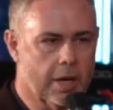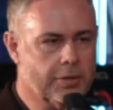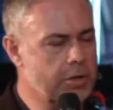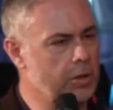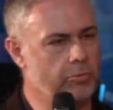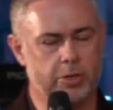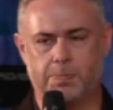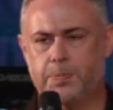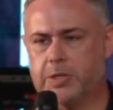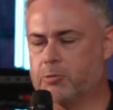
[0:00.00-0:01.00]

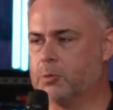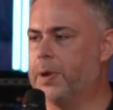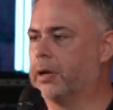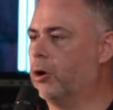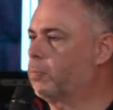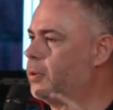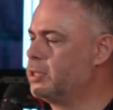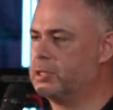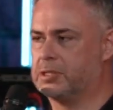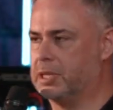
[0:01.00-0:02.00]
Don't disrespect God.
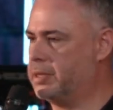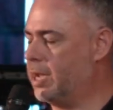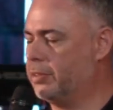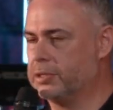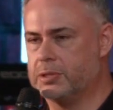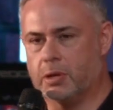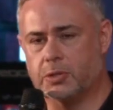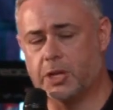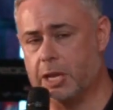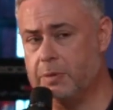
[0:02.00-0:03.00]
Please just sit down. There's no
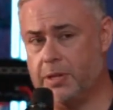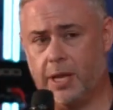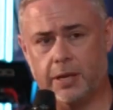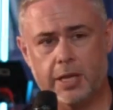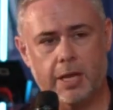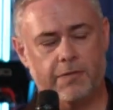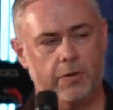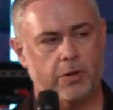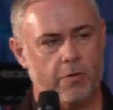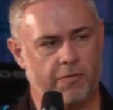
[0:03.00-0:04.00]
shame in that. If you
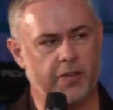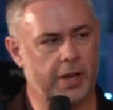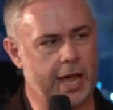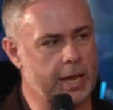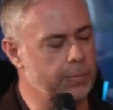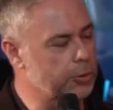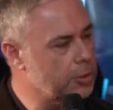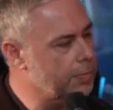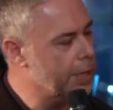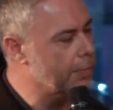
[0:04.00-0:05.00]
don't feel able to
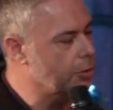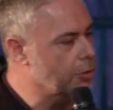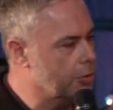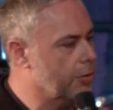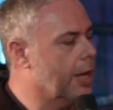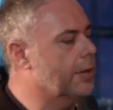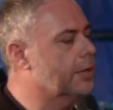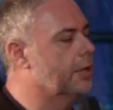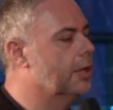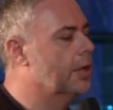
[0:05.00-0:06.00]
be able to do that,
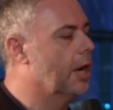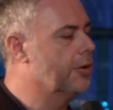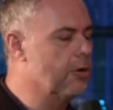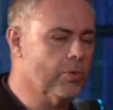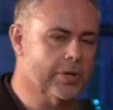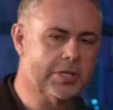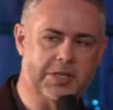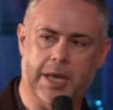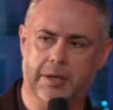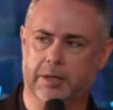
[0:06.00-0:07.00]
I don't want us
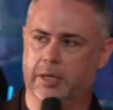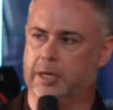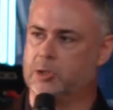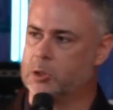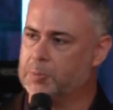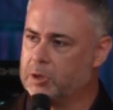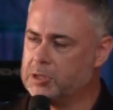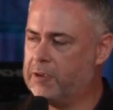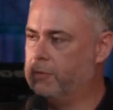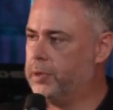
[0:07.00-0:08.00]
standing here just because
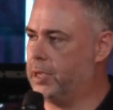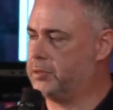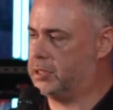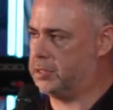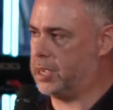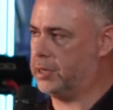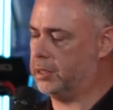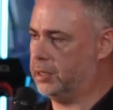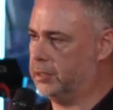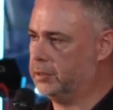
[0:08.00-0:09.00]
everybody else is standing
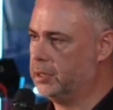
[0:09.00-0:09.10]
here